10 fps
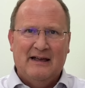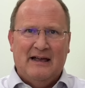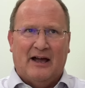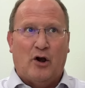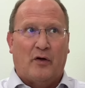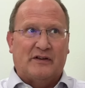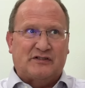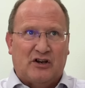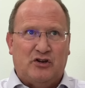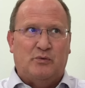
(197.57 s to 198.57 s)
and all of a
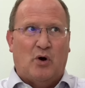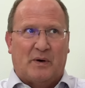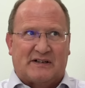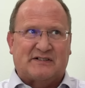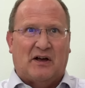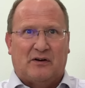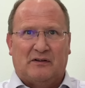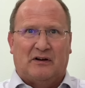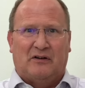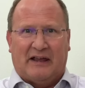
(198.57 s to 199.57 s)
sudden you notice subtle
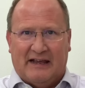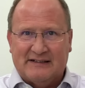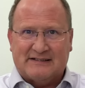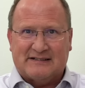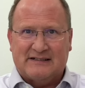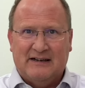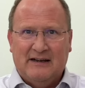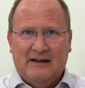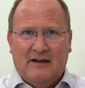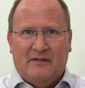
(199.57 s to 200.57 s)
little hints
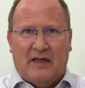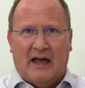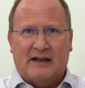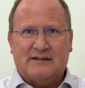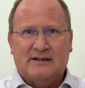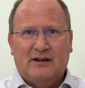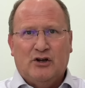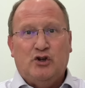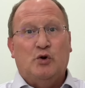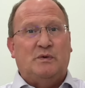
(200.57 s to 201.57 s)
that
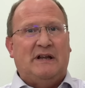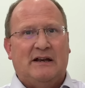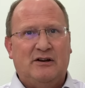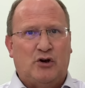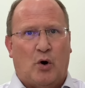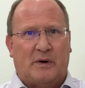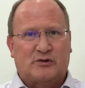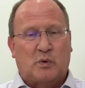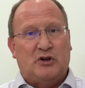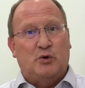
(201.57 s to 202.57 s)
you didn't
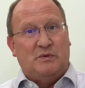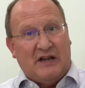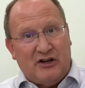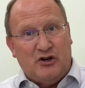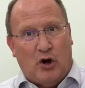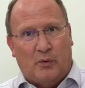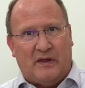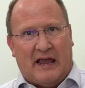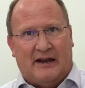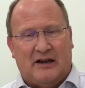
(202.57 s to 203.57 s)
notice when you didn't know
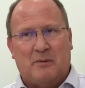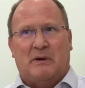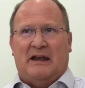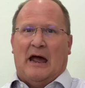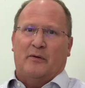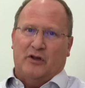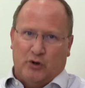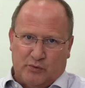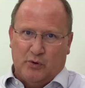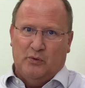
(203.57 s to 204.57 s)
the ending, but now that
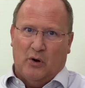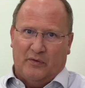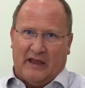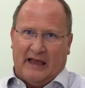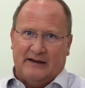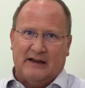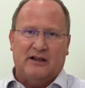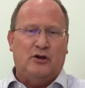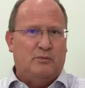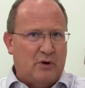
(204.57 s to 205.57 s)
you do know the
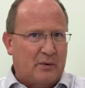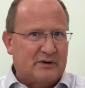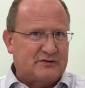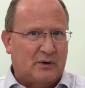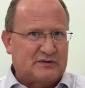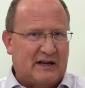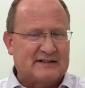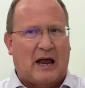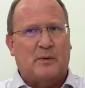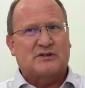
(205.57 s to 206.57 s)
ending, you notice those hints.
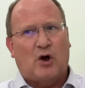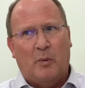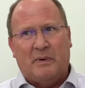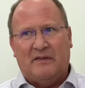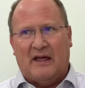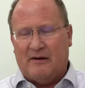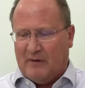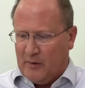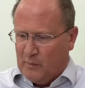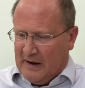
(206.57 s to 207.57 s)
I was hoping that if
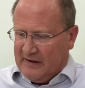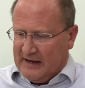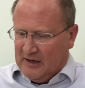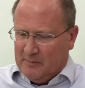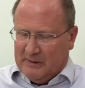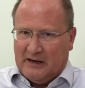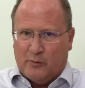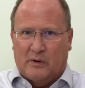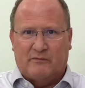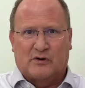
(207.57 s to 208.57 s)
I read Helaman in
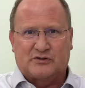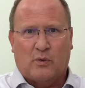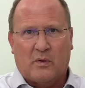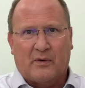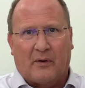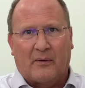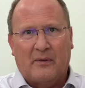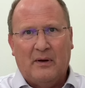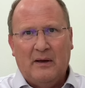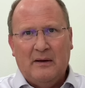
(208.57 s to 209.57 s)
reverse order,
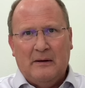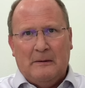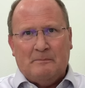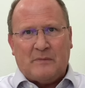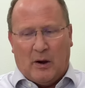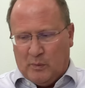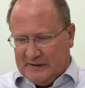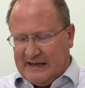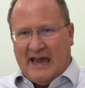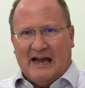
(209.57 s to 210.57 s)
I
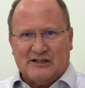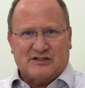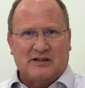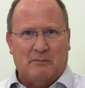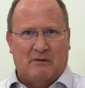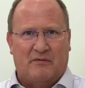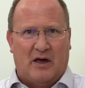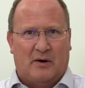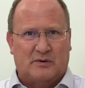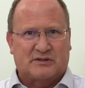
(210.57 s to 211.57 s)
would catch some of
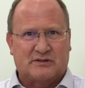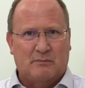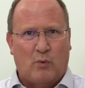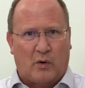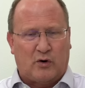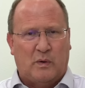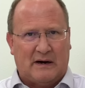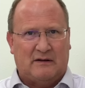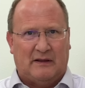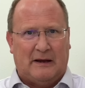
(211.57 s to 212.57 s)
those more
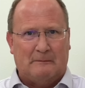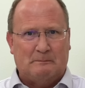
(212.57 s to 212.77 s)
quickly.